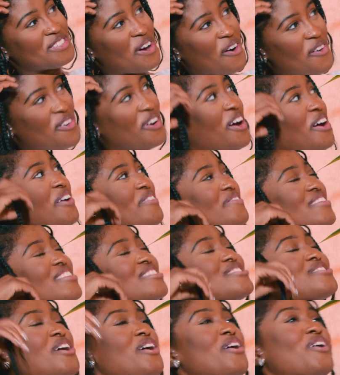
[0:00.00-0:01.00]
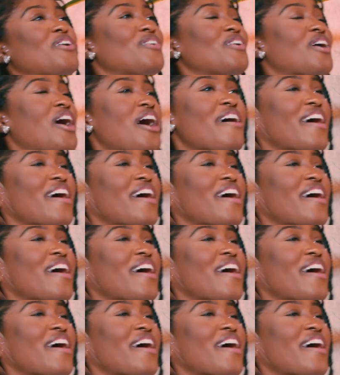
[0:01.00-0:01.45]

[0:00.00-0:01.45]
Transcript: Okay, so, all